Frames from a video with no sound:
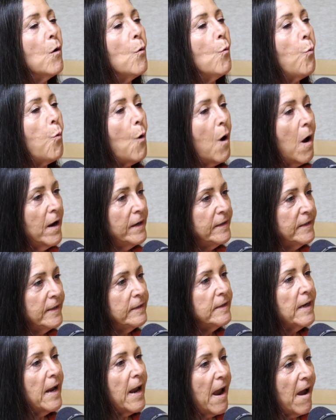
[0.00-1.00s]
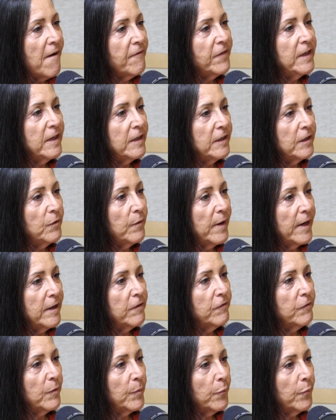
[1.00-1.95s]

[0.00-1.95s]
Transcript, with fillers: wanting to have an integrative